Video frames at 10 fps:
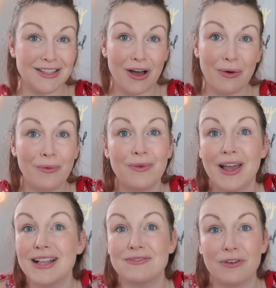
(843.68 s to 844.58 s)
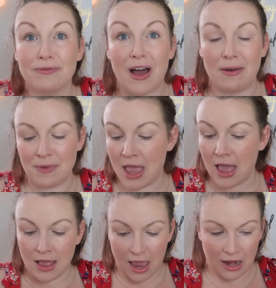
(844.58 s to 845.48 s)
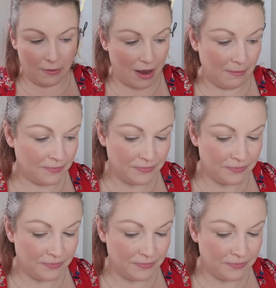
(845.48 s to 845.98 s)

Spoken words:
so it's for fun. Anyway,